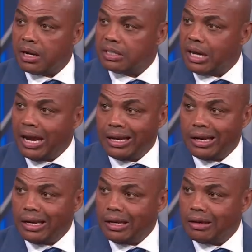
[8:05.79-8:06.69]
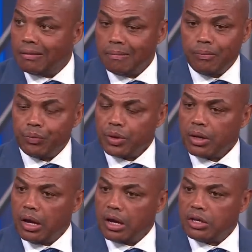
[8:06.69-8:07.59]
against AD,
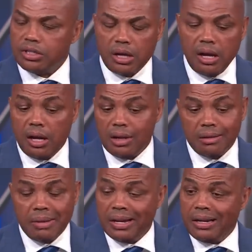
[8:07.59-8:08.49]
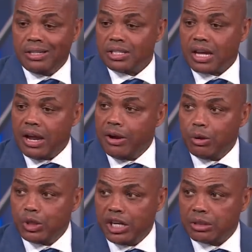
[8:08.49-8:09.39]
because, and uh, man, they just got
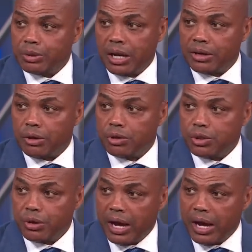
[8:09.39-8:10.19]
no chance without those two